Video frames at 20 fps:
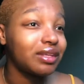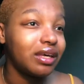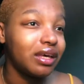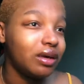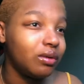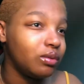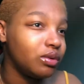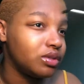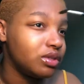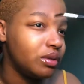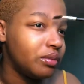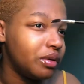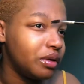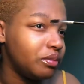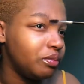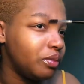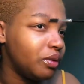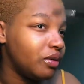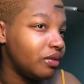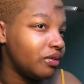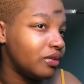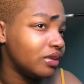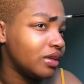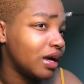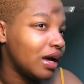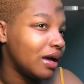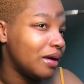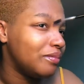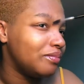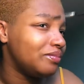It was the most beautiful
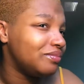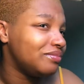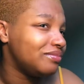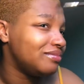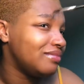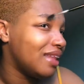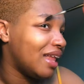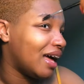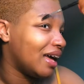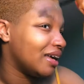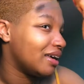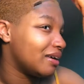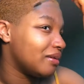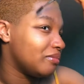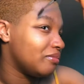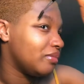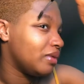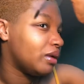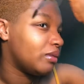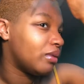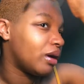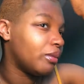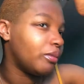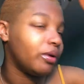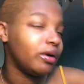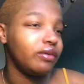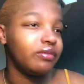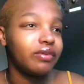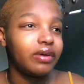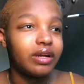time. Like, me and my
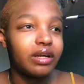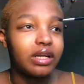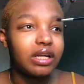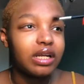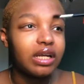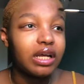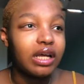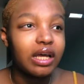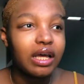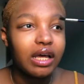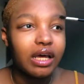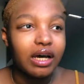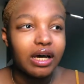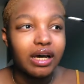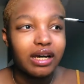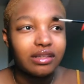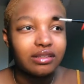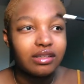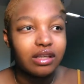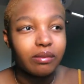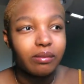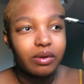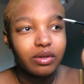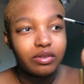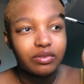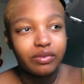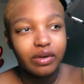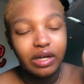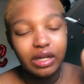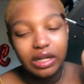boyfriend had so
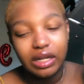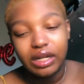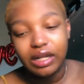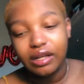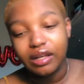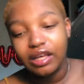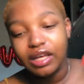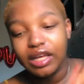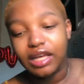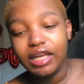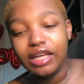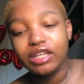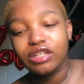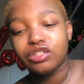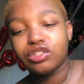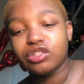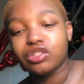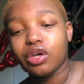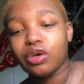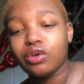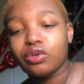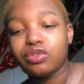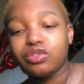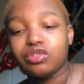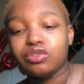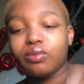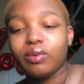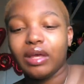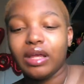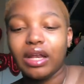much fun. He's so
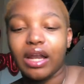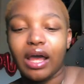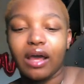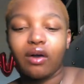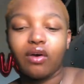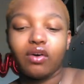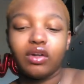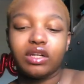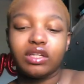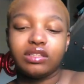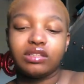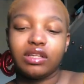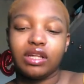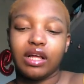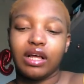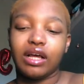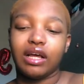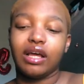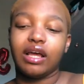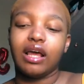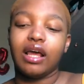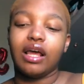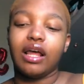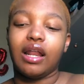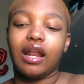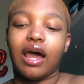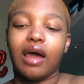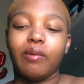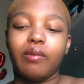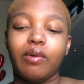sweet, like, honestly.
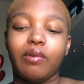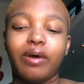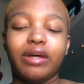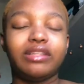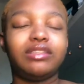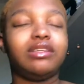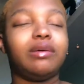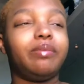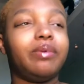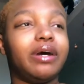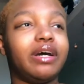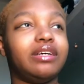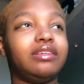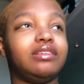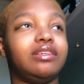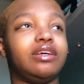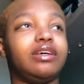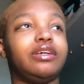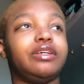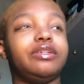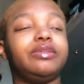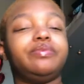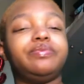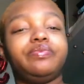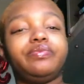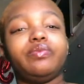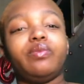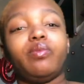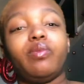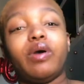Like, we went to Prezzo.
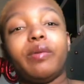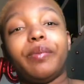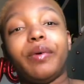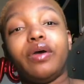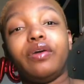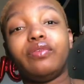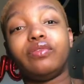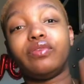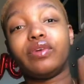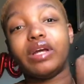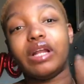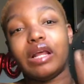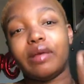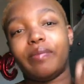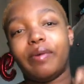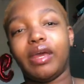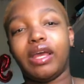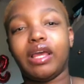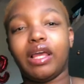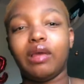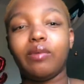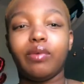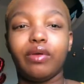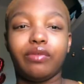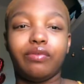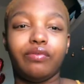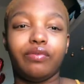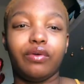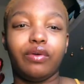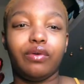We're both really picky
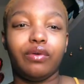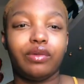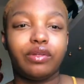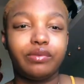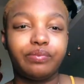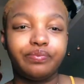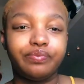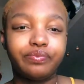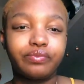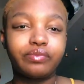with food.